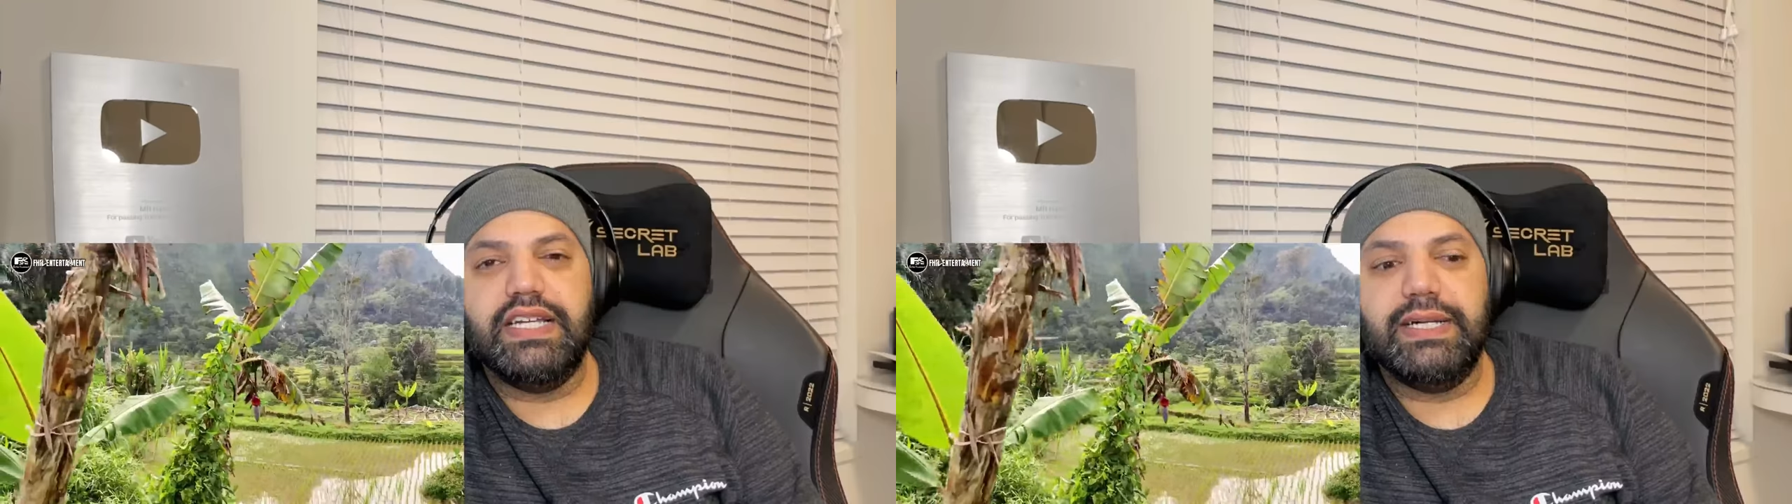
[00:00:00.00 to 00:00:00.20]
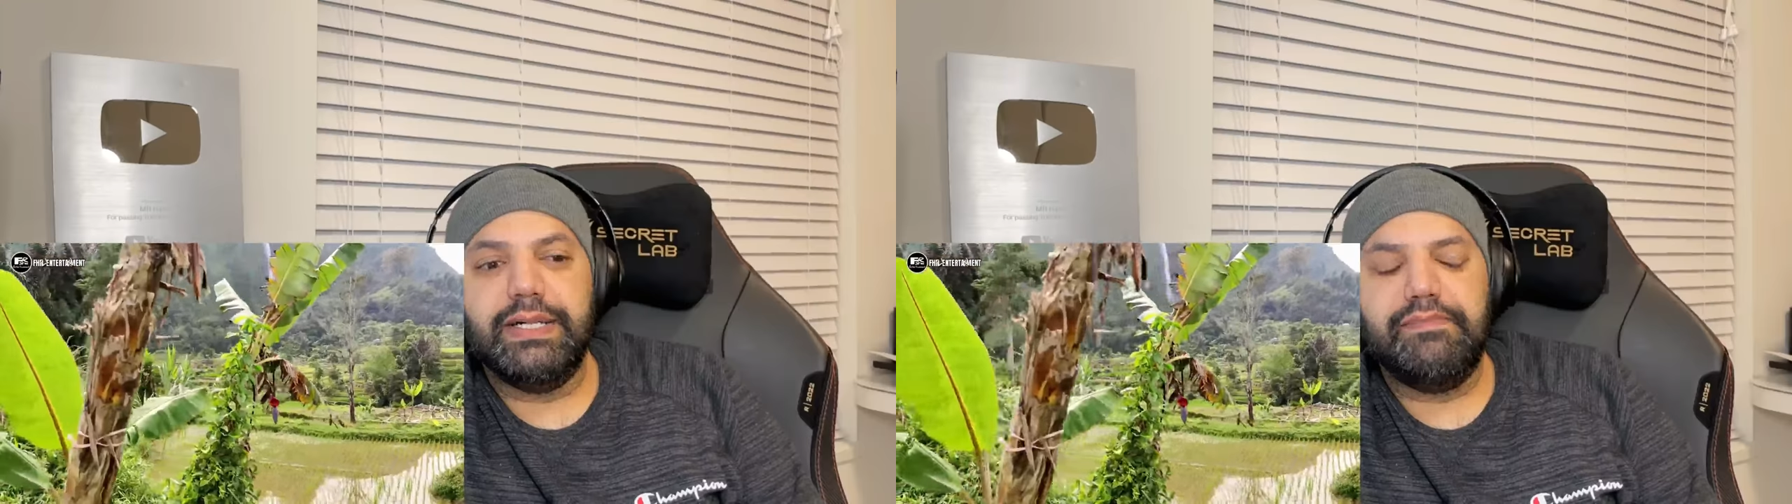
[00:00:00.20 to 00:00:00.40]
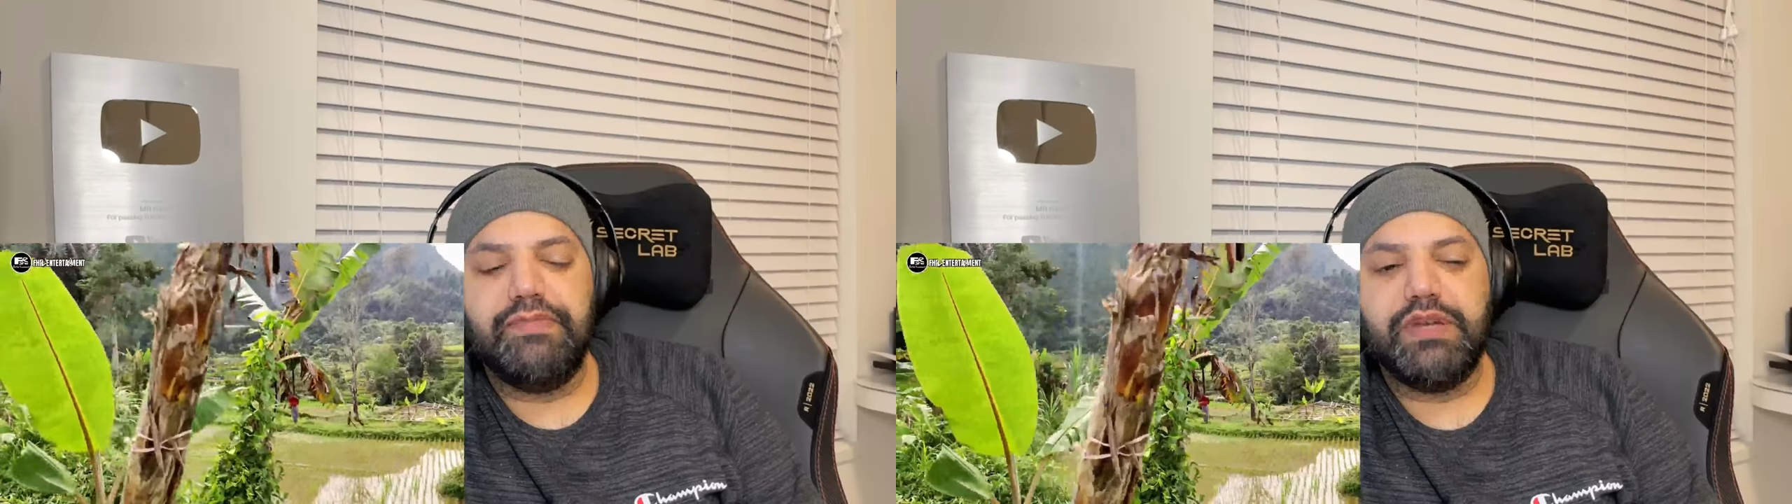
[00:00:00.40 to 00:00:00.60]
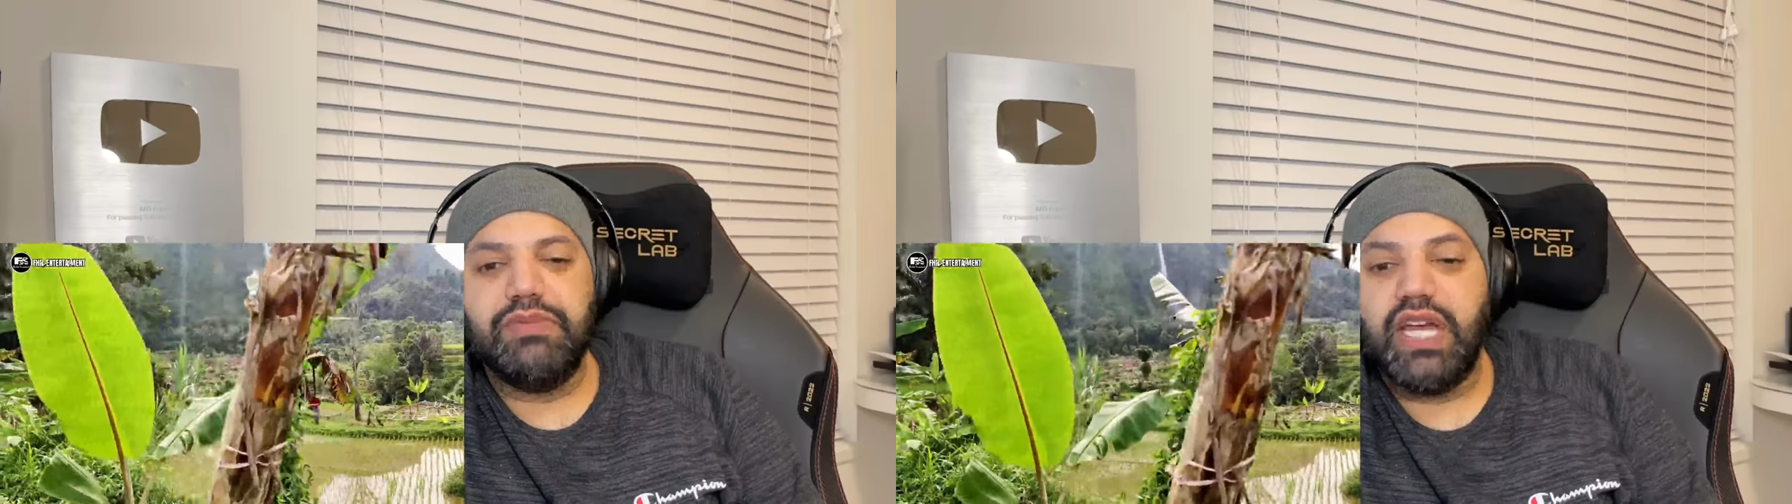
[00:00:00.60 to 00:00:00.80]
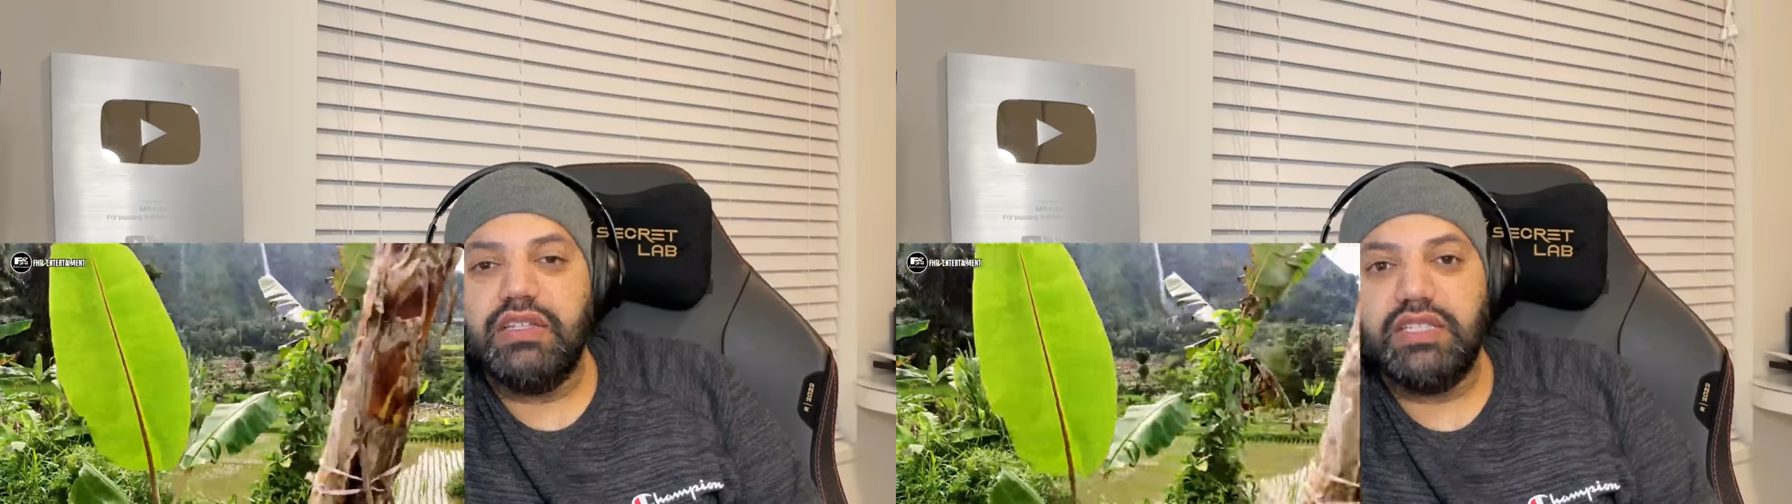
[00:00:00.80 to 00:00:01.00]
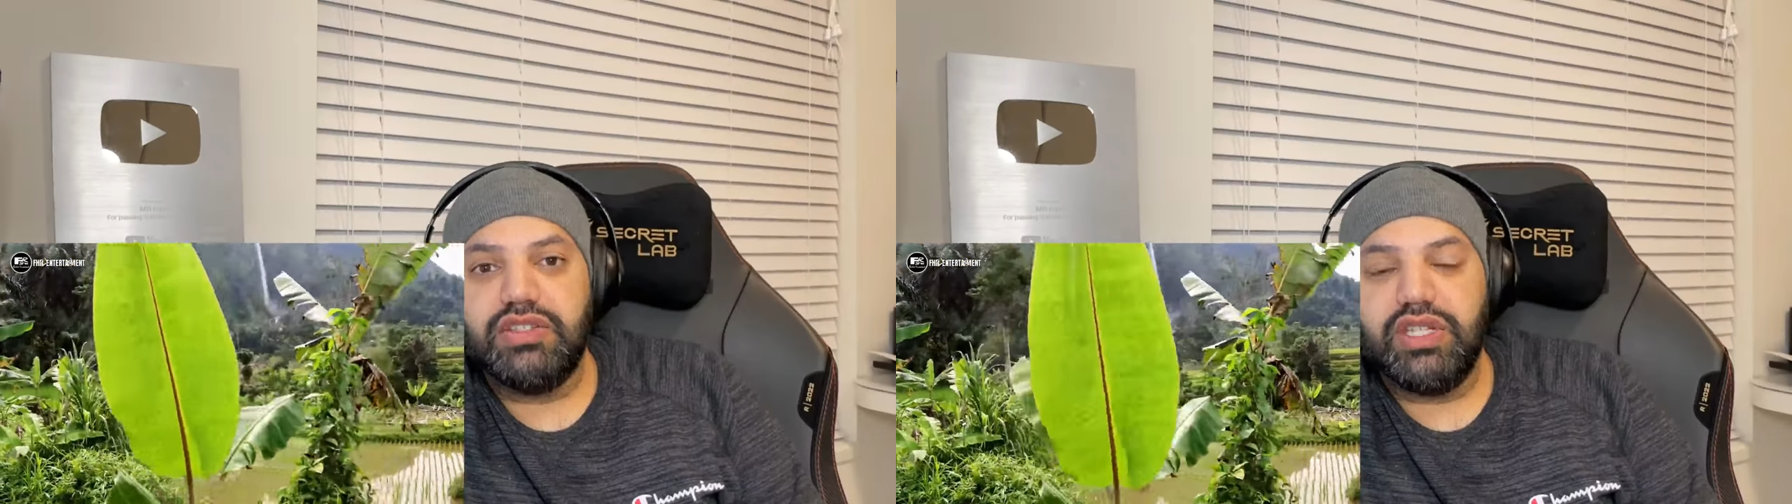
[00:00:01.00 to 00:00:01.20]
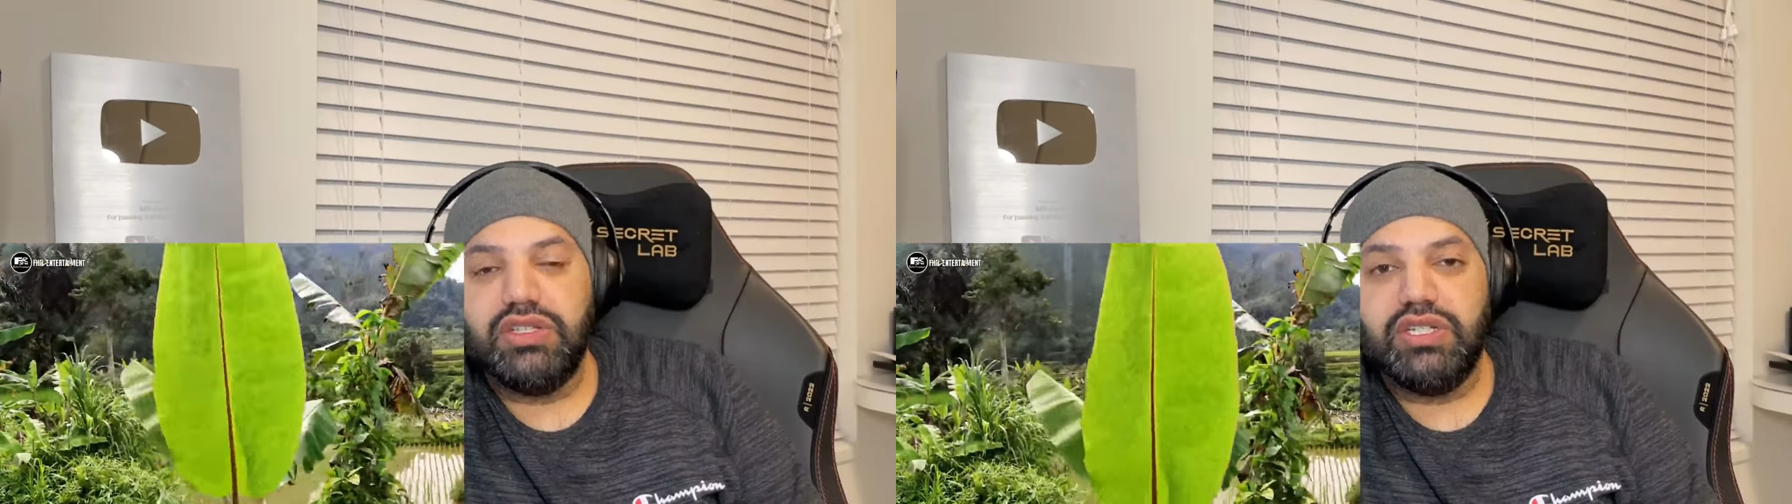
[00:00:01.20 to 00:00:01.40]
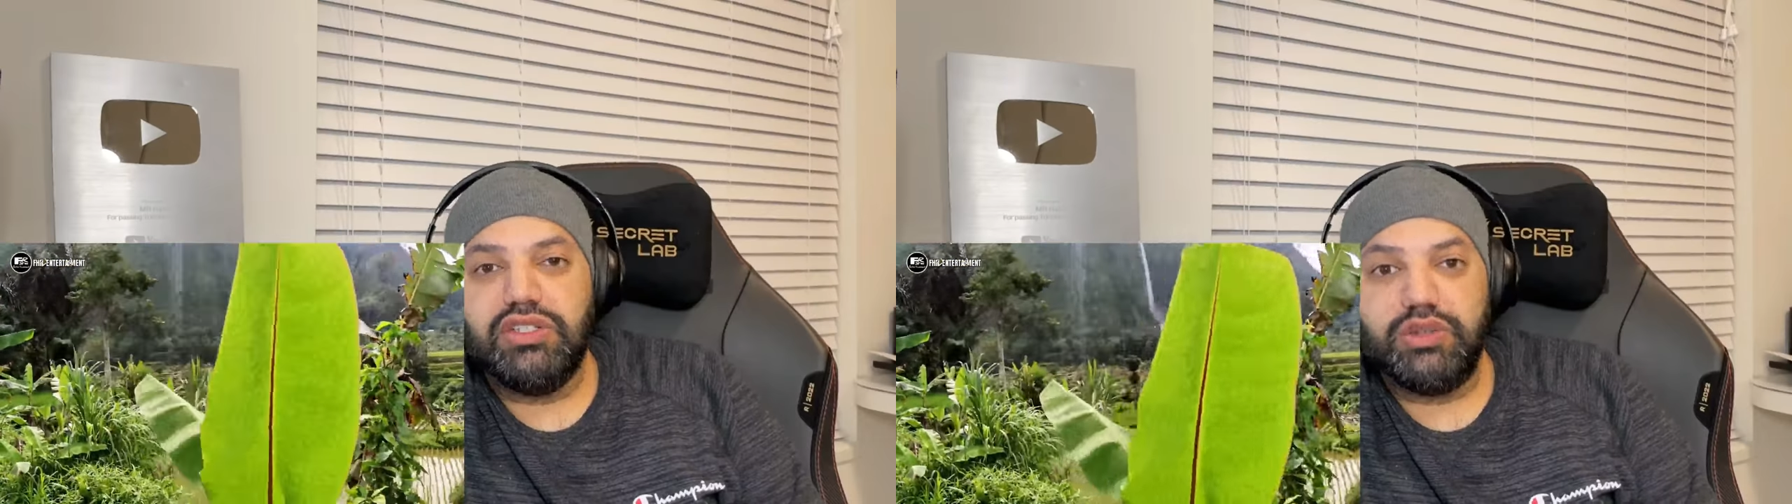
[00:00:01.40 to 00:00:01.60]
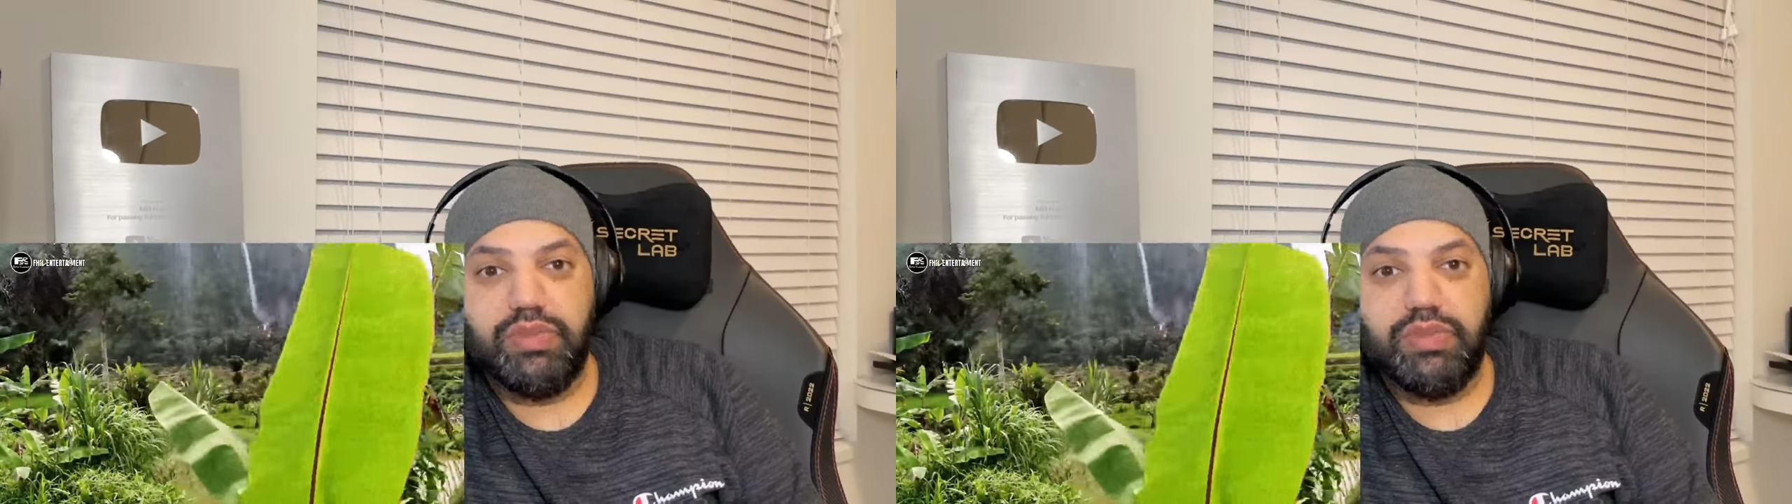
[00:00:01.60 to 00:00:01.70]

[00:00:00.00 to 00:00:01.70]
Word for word: um, some scientists in in